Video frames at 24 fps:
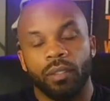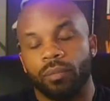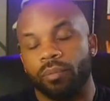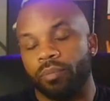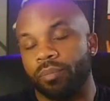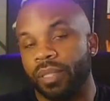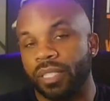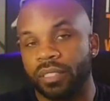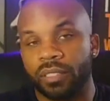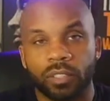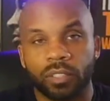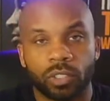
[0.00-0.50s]

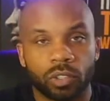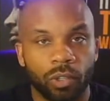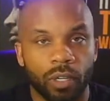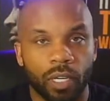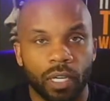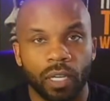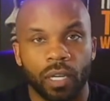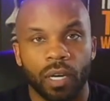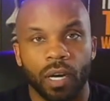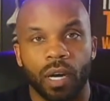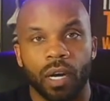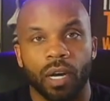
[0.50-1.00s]
business
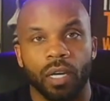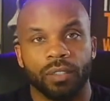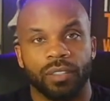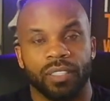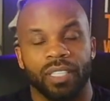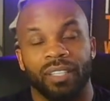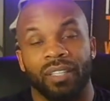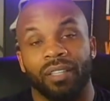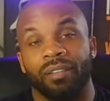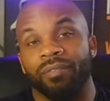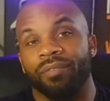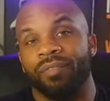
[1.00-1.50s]
credit cards,
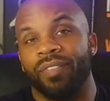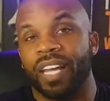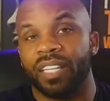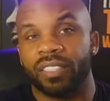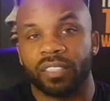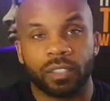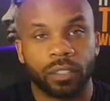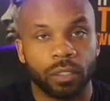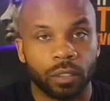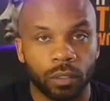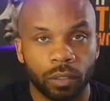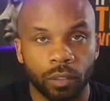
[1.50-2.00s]
an
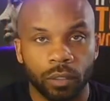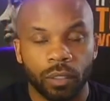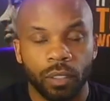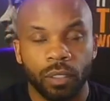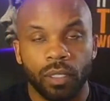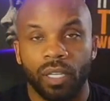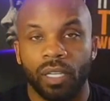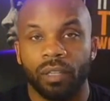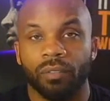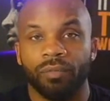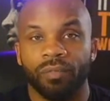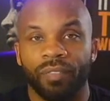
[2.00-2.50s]
investor
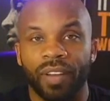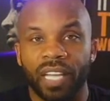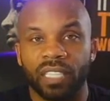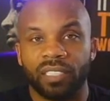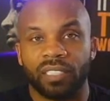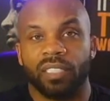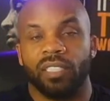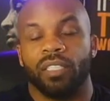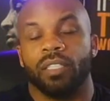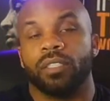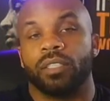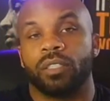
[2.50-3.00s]

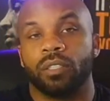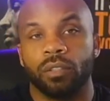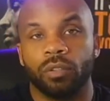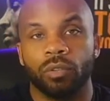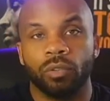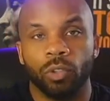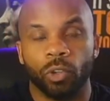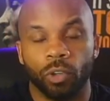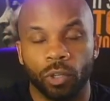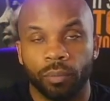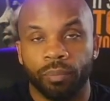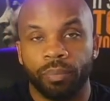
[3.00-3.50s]
investing into
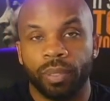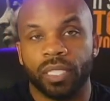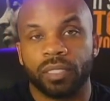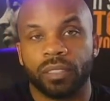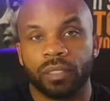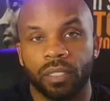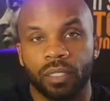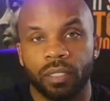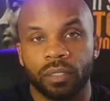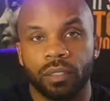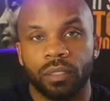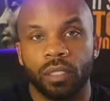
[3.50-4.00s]
your
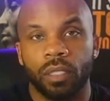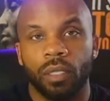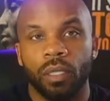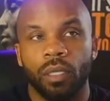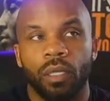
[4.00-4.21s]
business,